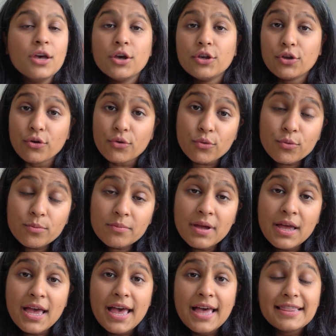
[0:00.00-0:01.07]
your room,
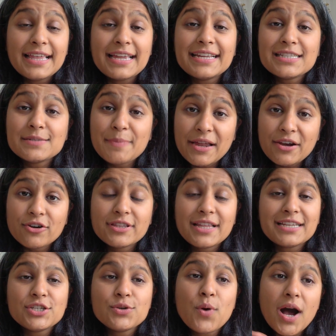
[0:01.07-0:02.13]
then it's better
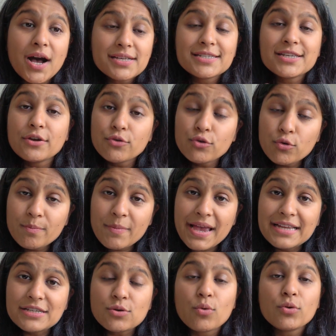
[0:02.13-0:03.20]
that you ask your
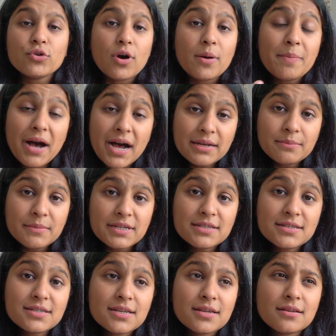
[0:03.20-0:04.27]
roommate or your
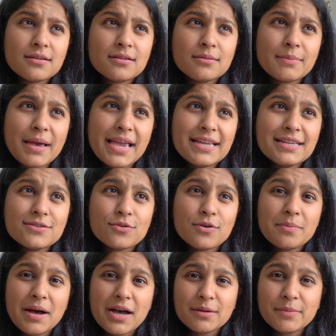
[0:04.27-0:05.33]
apartment mate or
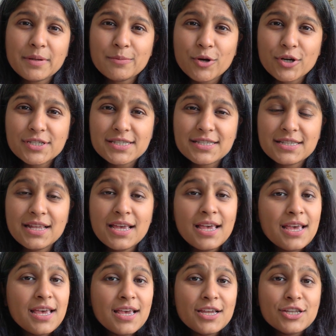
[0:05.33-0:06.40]
apartment person
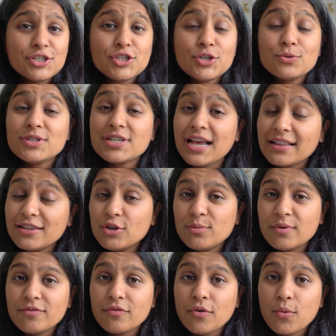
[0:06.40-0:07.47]
to tell you
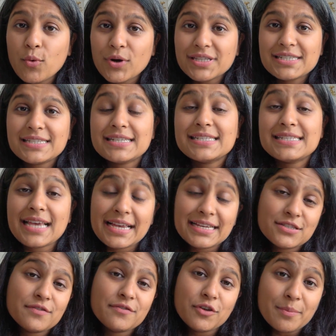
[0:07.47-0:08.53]
before what's the
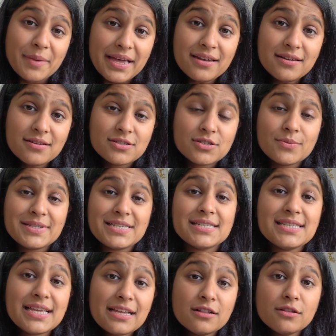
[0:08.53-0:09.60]
size of your bed. So it's a
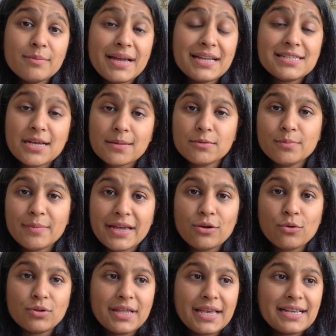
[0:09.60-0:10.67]
single bed, double bed,
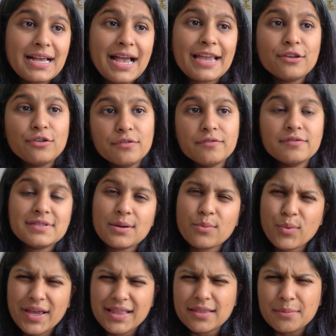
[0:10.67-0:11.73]
or like kind of
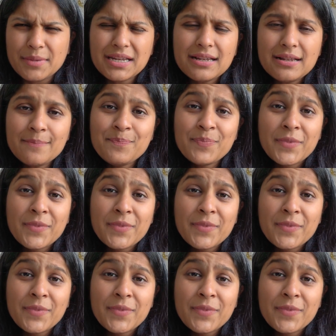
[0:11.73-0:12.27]
somewhere in the middle,